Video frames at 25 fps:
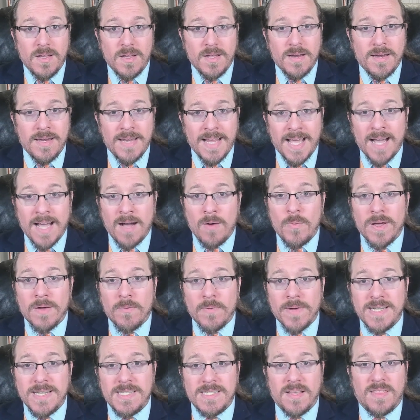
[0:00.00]
Now we
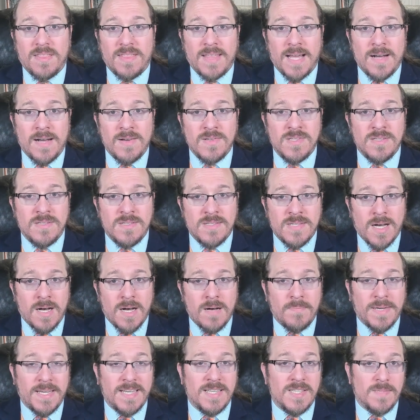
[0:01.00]
reach 1,000
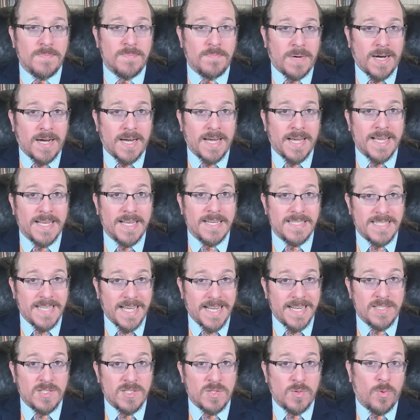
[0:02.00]
zombies by
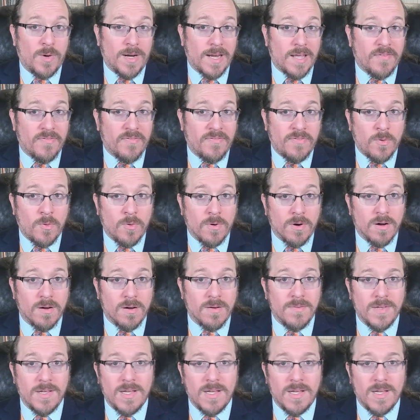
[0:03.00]
day 24.